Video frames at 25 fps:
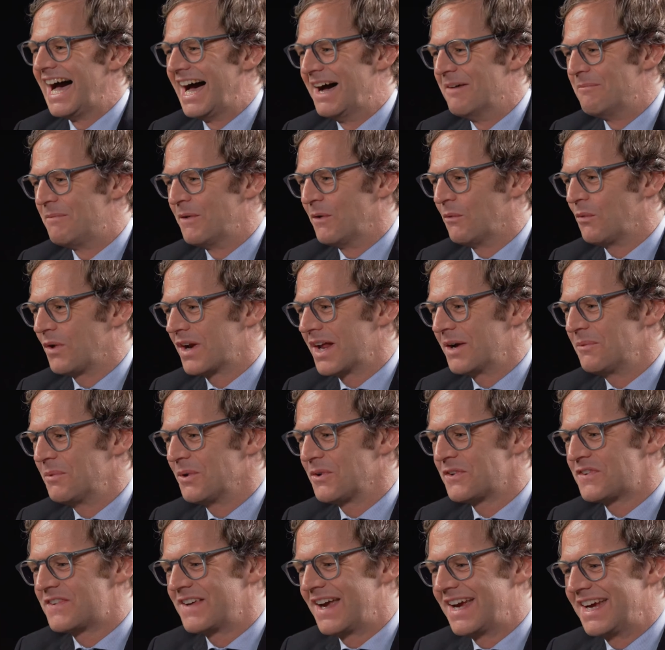uh, but what I
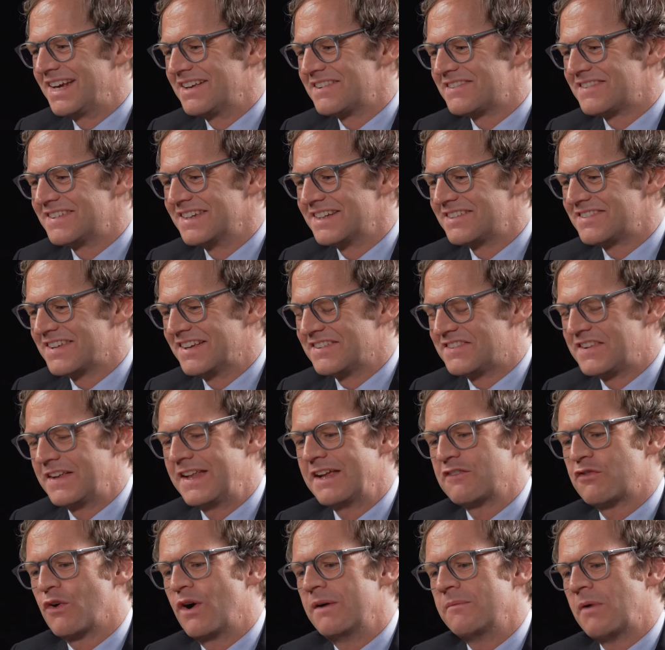will say is that so
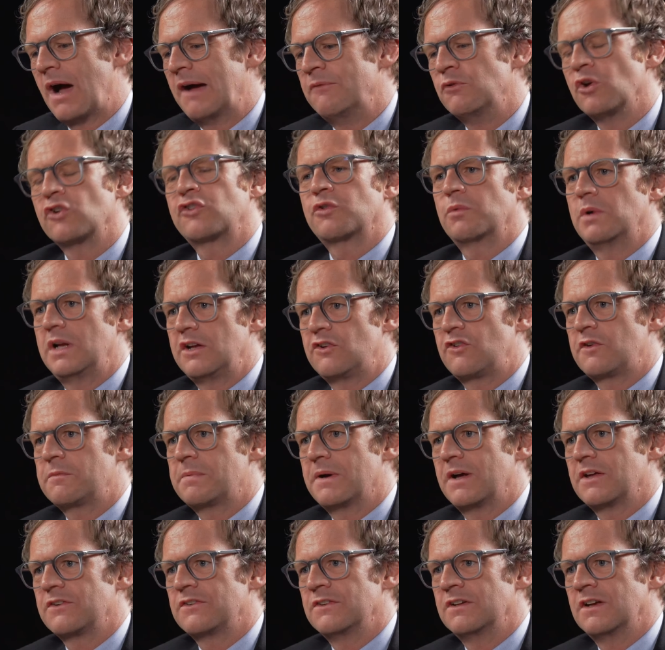therefore I'm I'm not a religious
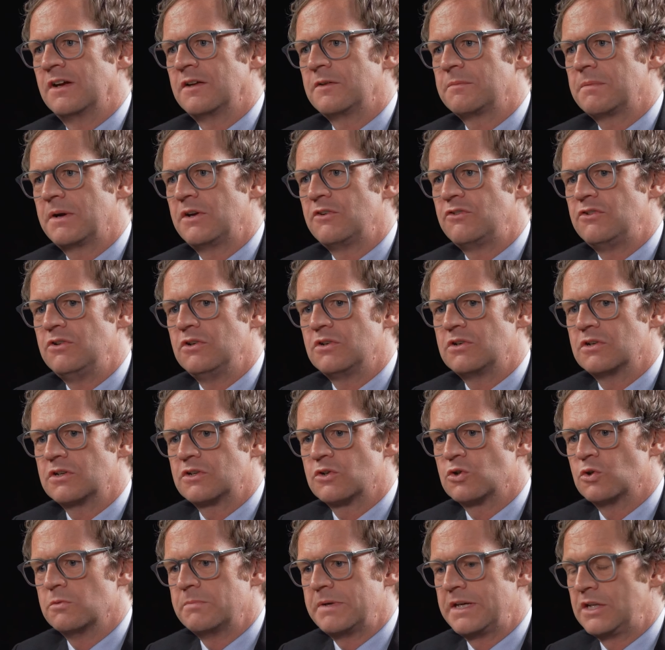person. I suppose okay. you could
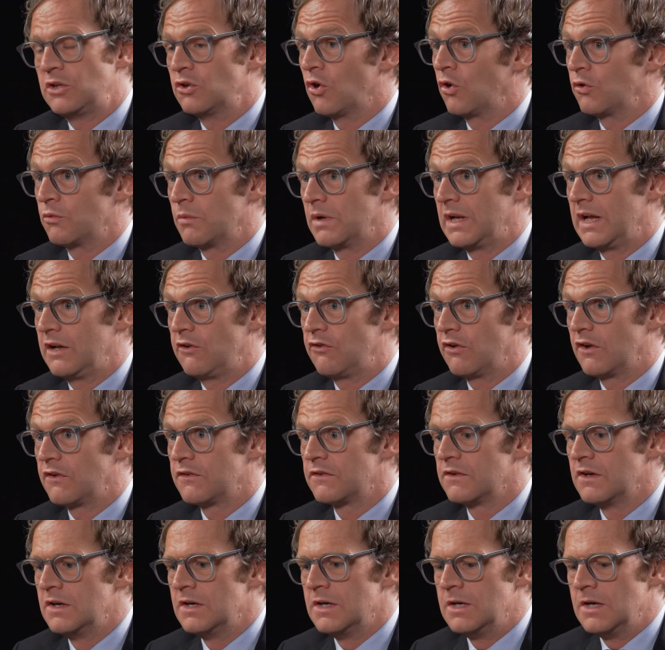call me
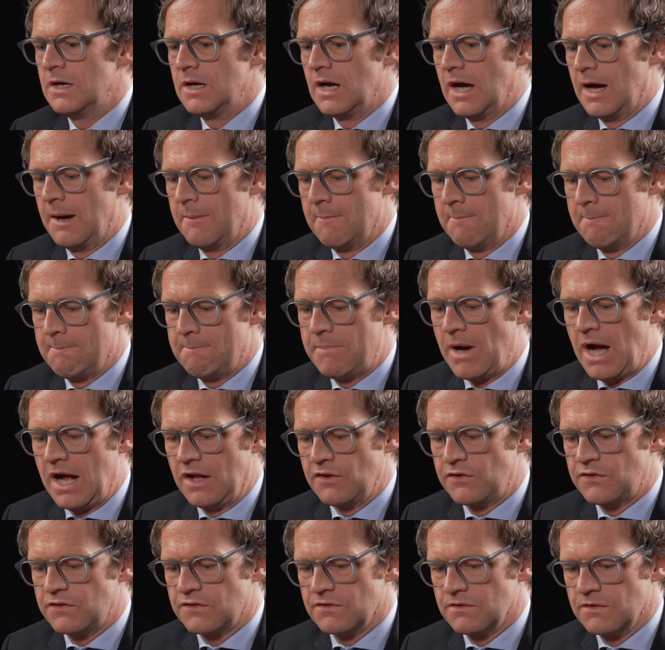non-religious. Um,
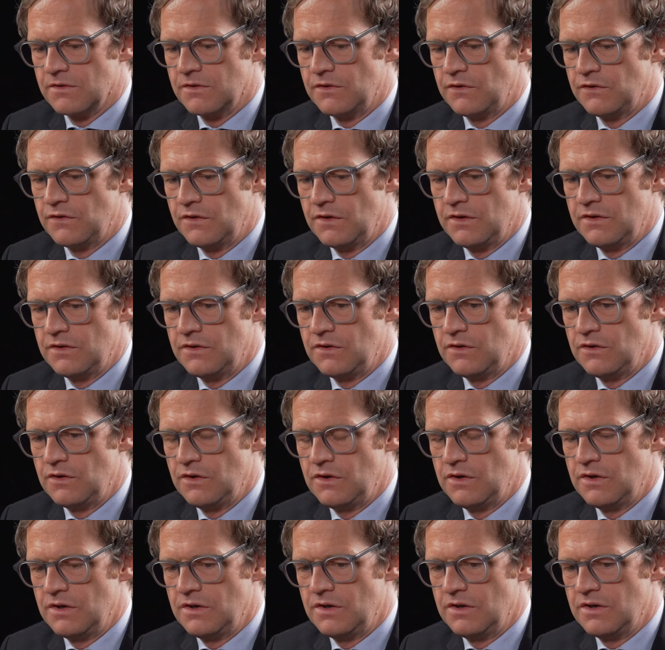but
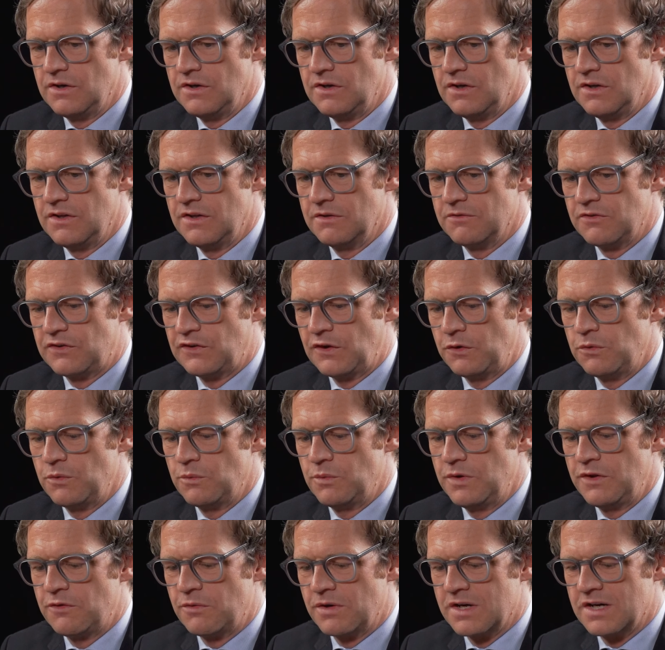so
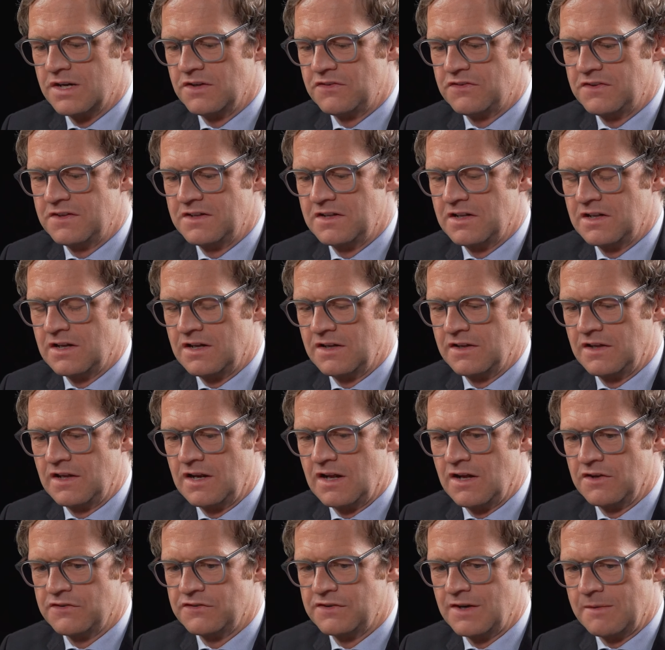with regards to the, the
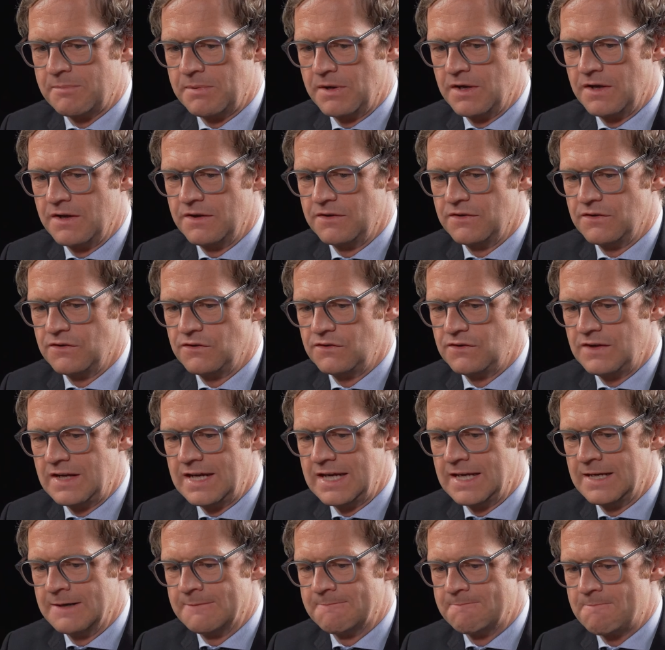Last Supper
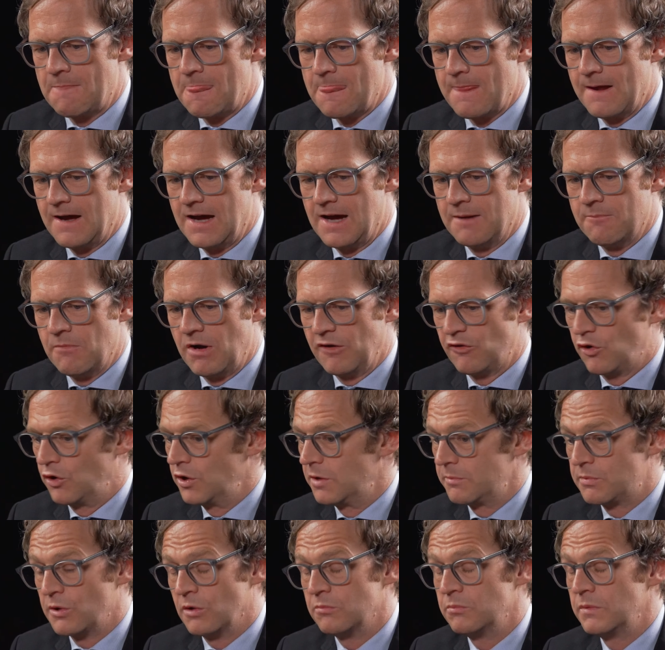scene, um, I've got
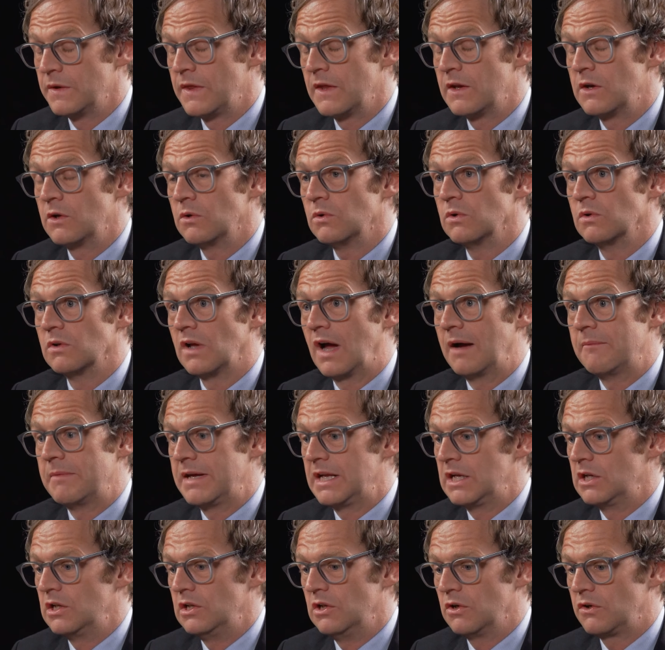no problem with it at all. I
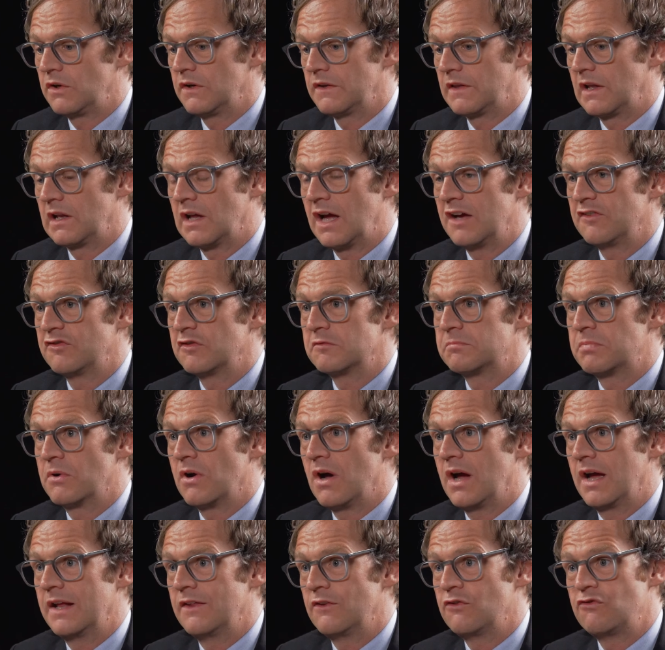mean, look at the life of
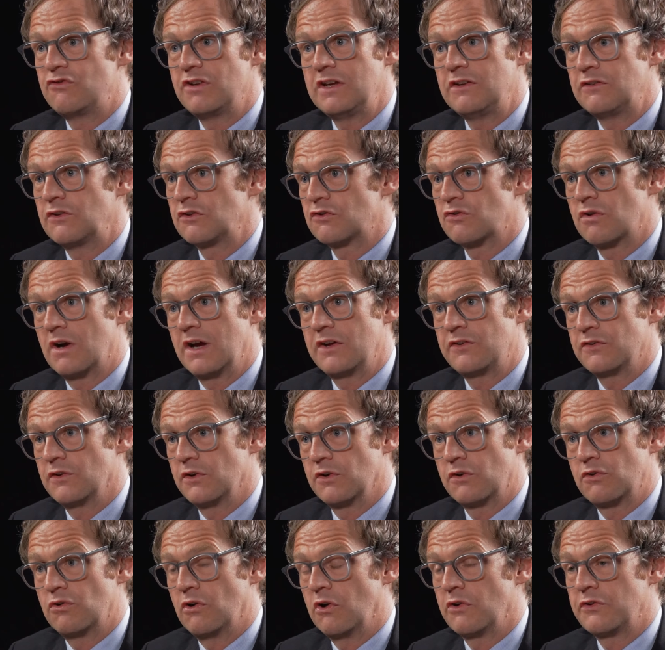Brian Jesus Christ on
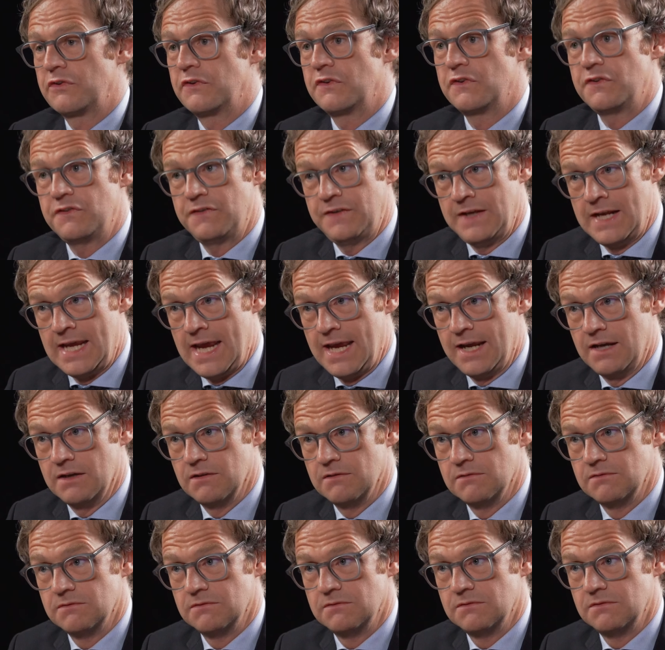a cross singing,
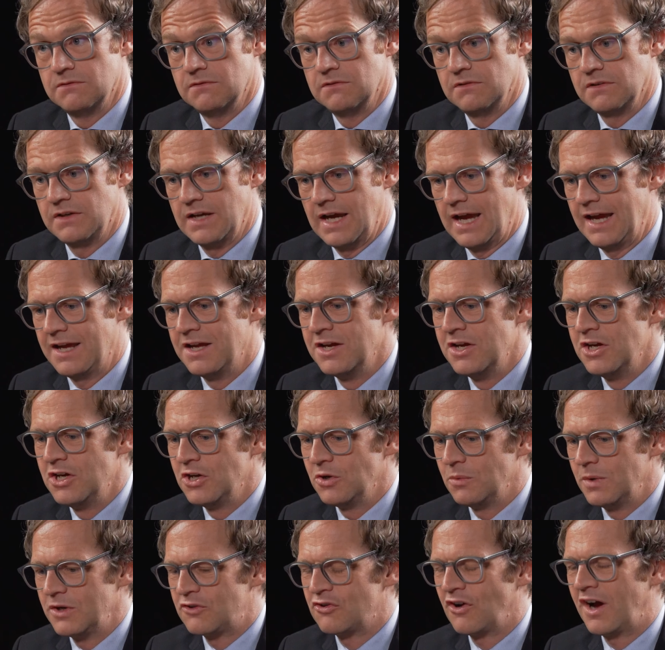hmm. okay,
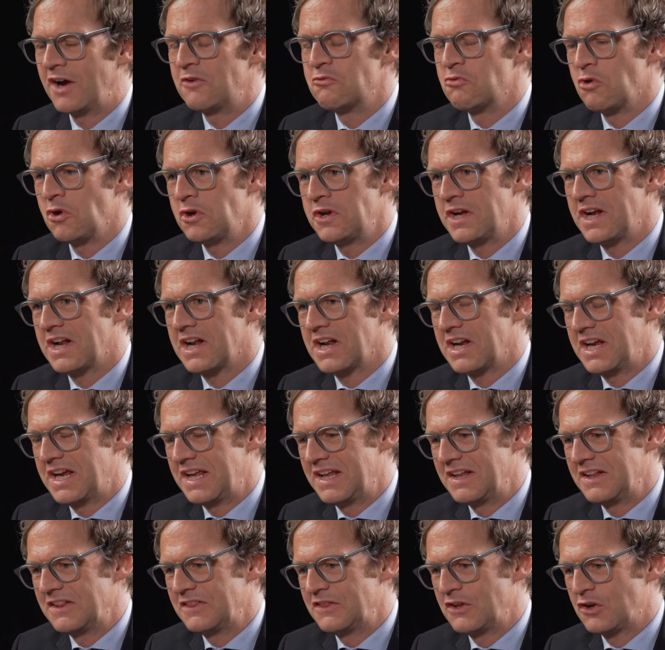which
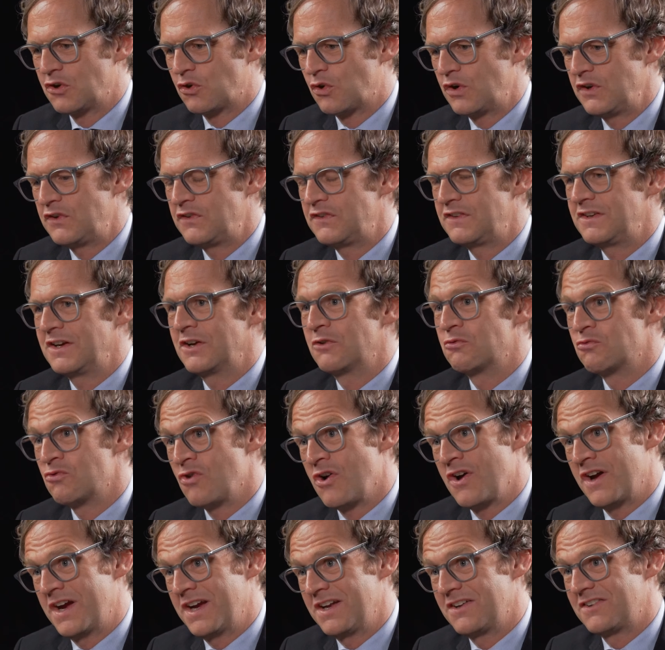ironically, the Christian
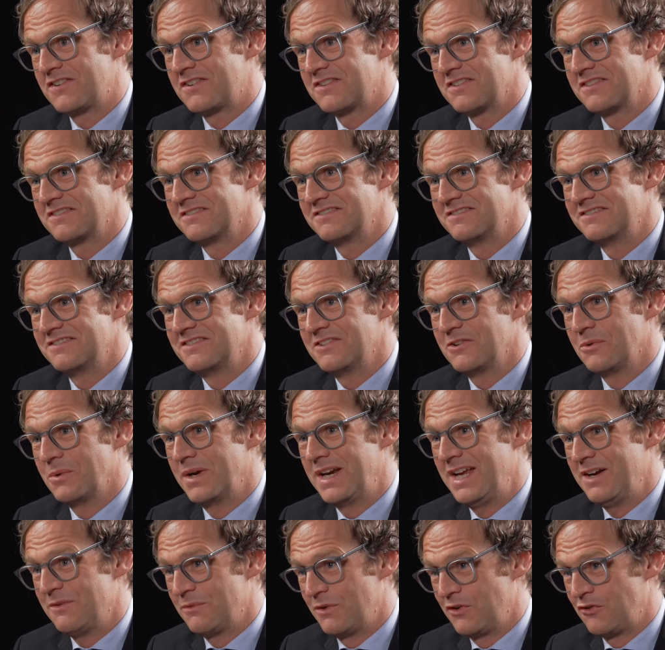right,
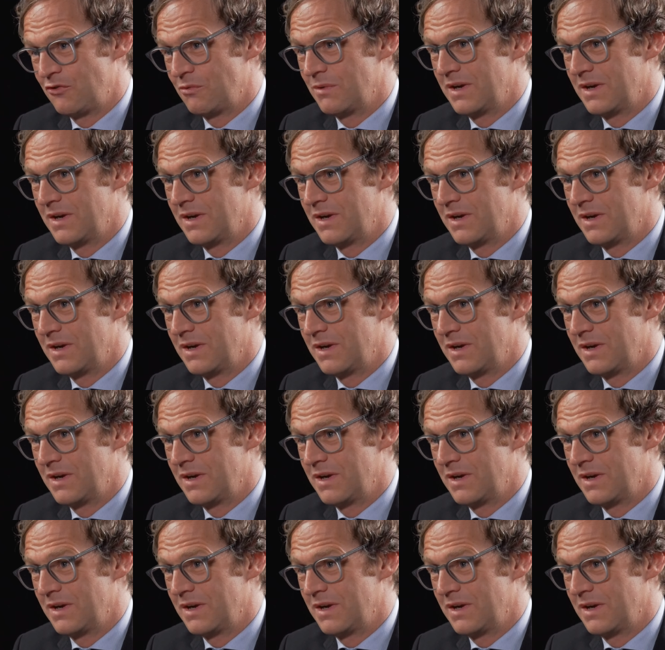when it was